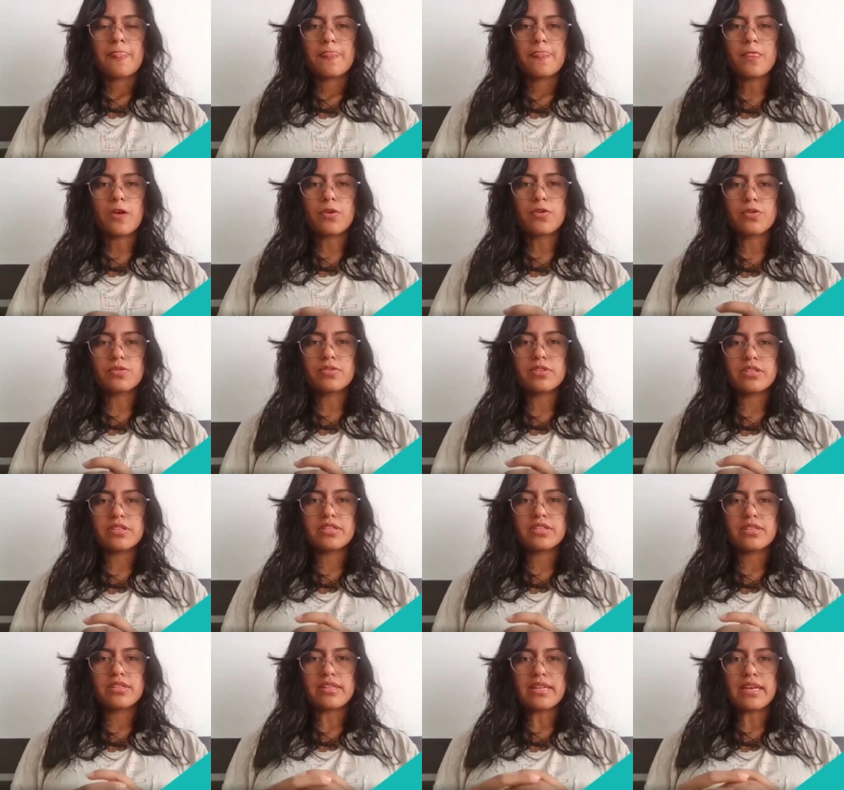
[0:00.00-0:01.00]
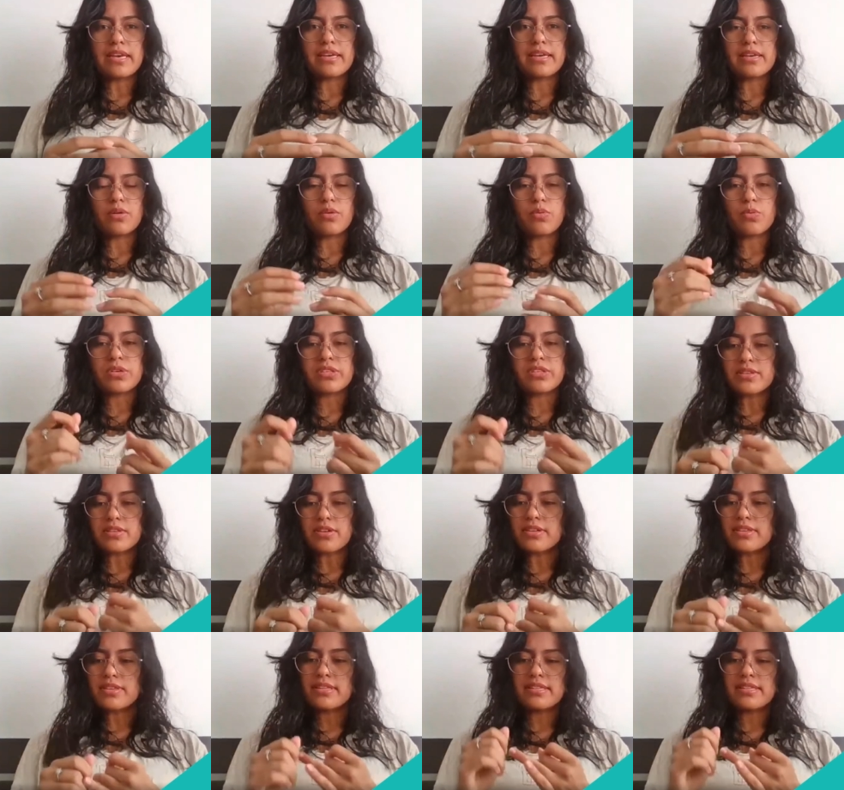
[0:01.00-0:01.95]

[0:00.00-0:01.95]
not only like we start